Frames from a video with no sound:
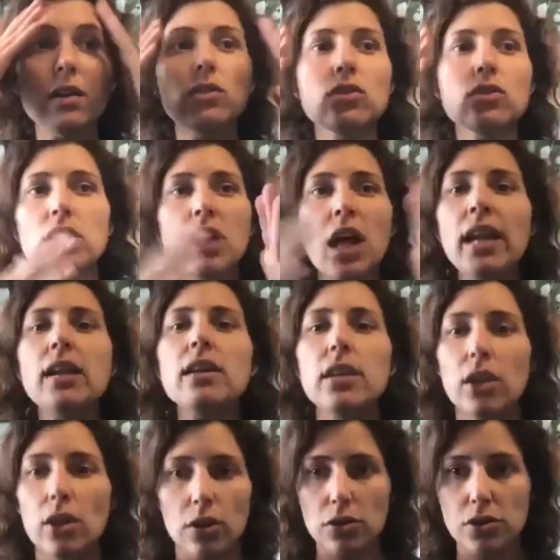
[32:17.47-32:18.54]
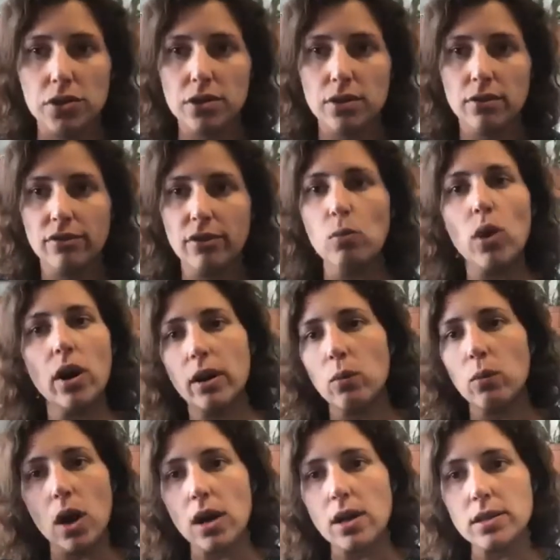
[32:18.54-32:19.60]
light years from what it
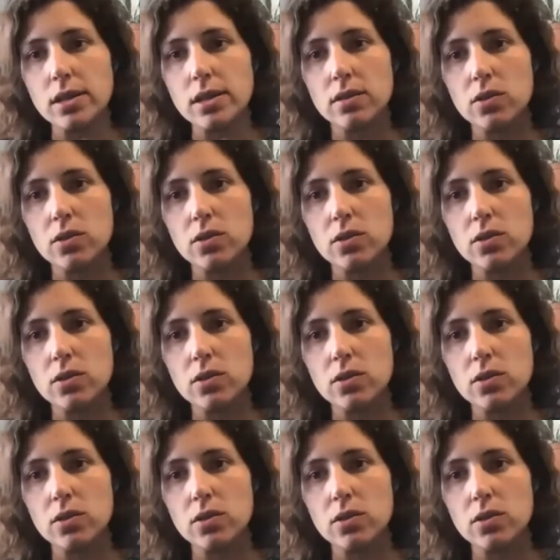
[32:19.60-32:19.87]
was.